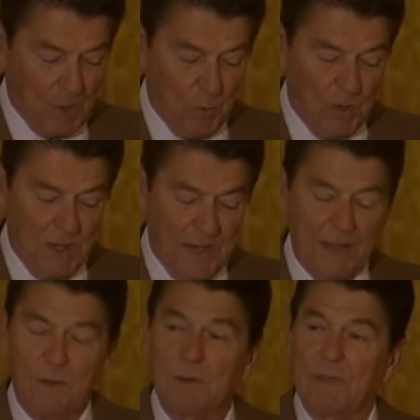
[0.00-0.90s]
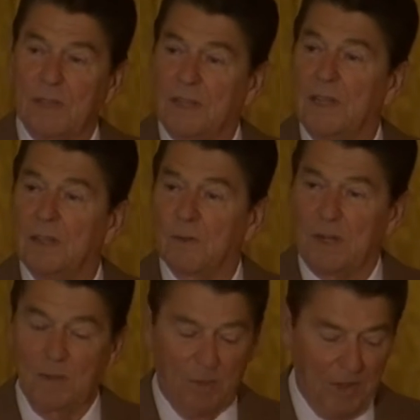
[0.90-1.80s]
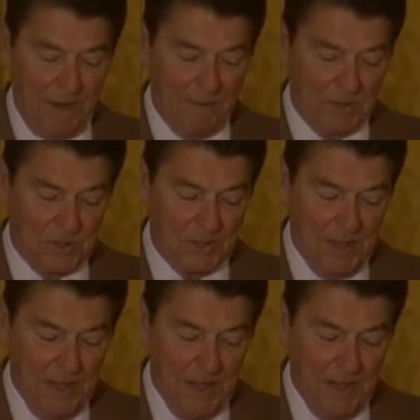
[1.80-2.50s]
would together have hit incredible levels,